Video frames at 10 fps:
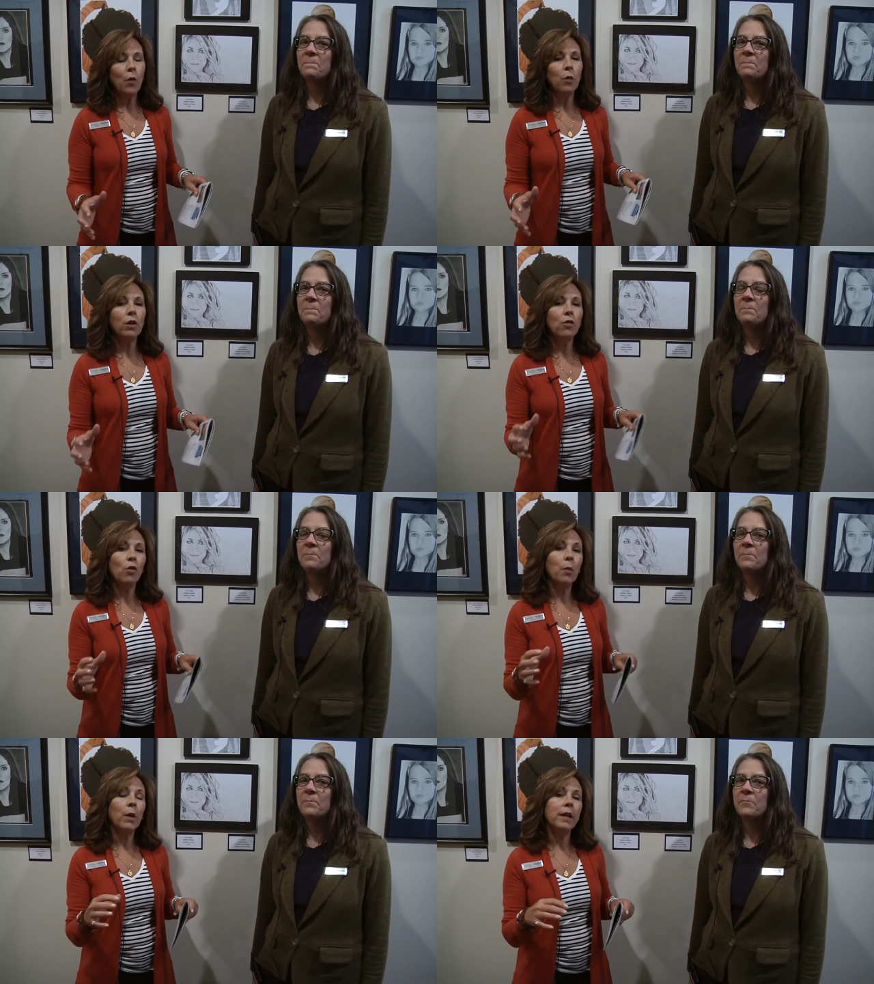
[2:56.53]
Speaker 1: We're
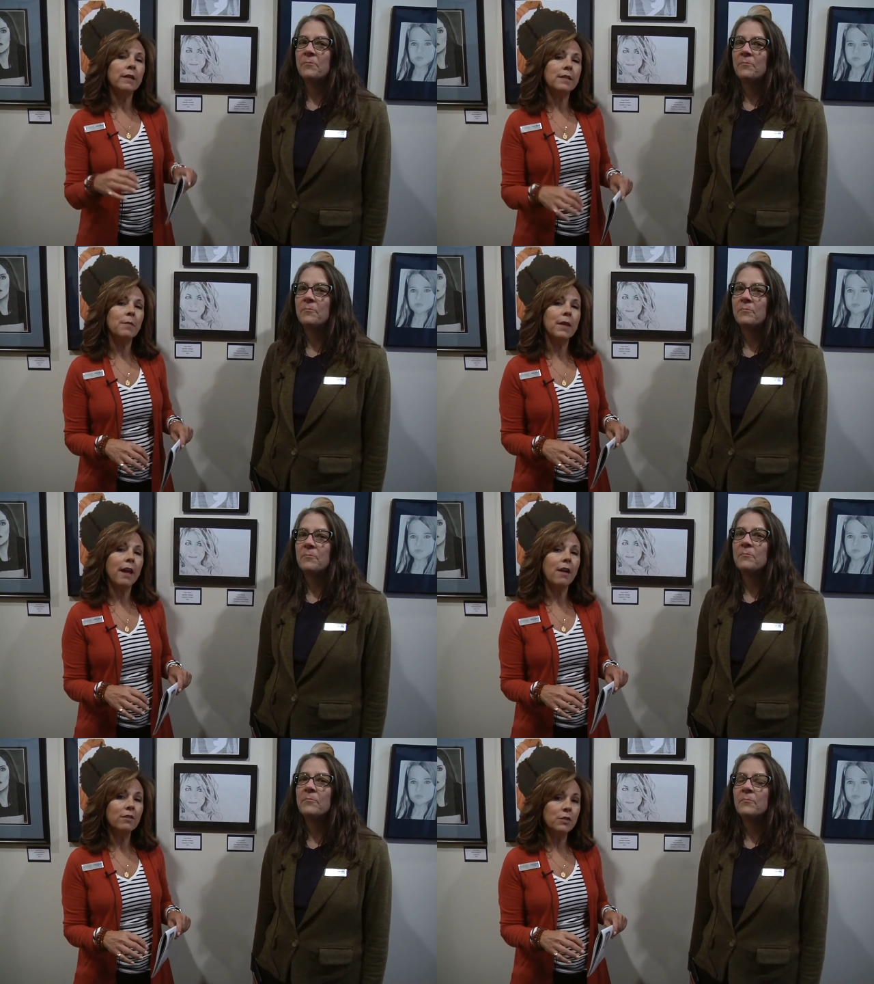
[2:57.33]
incorporating
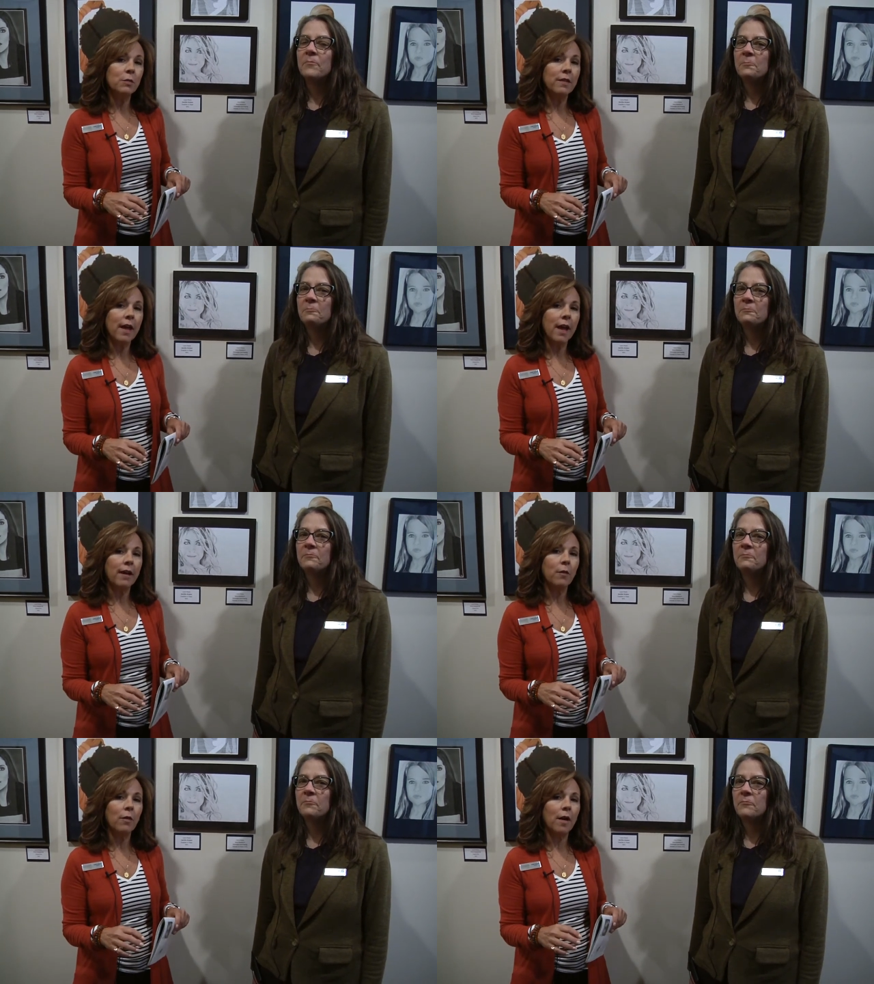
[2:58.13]
something else with
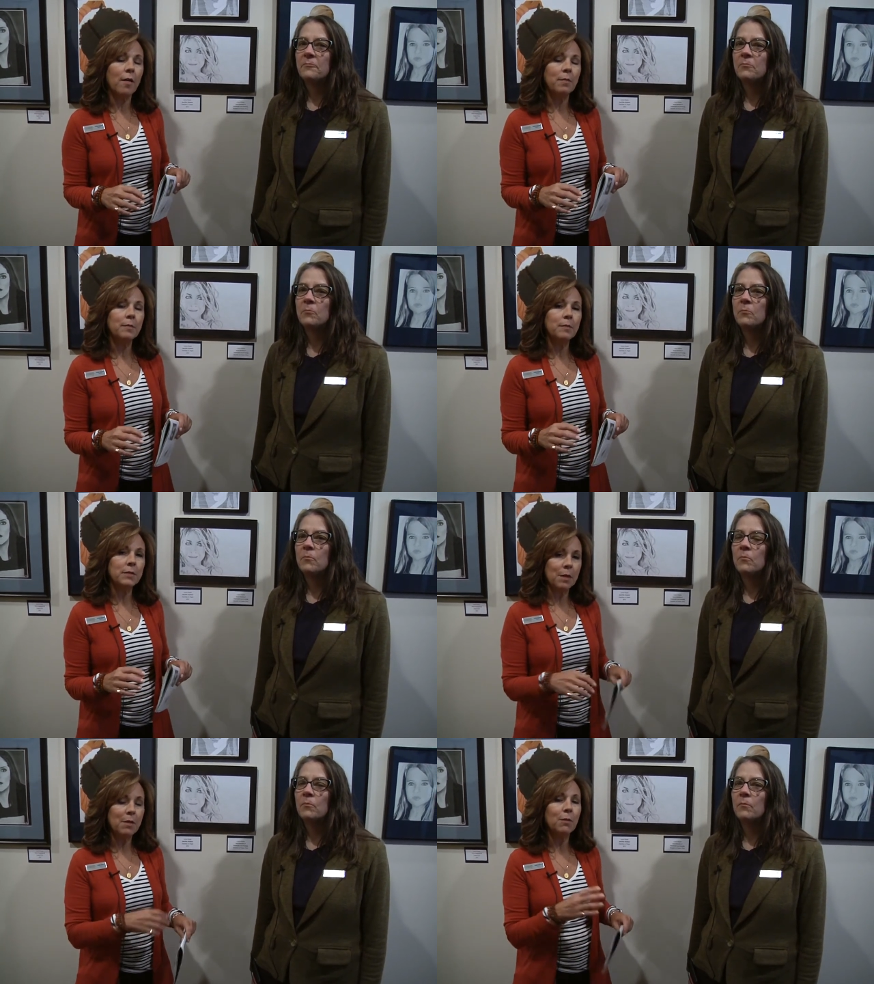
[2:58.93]
that.
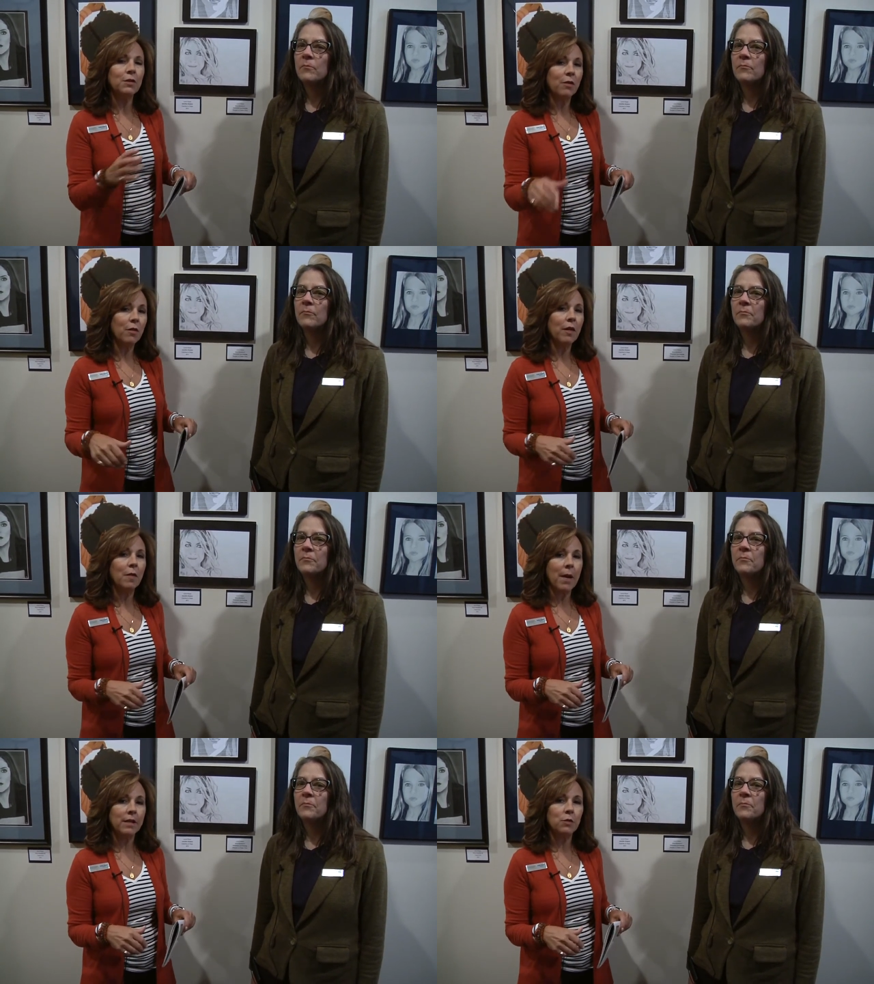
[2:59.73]
Um, some people know that in
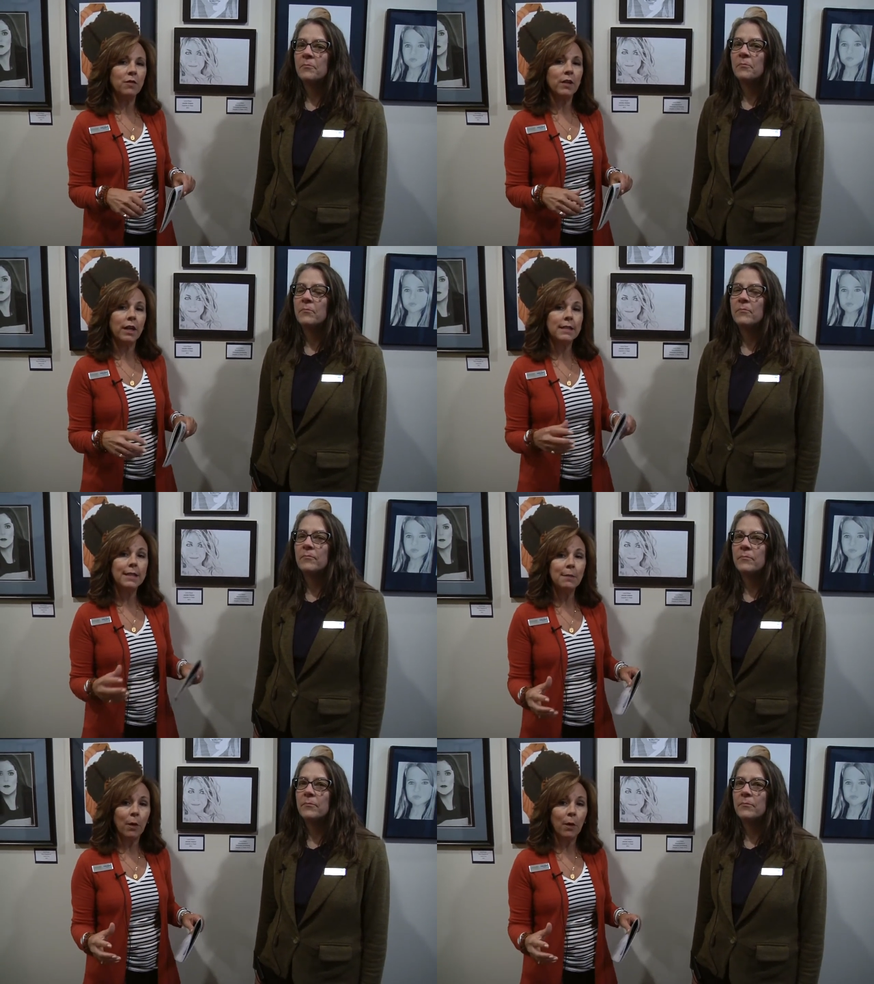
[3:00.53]
the past we've done a tea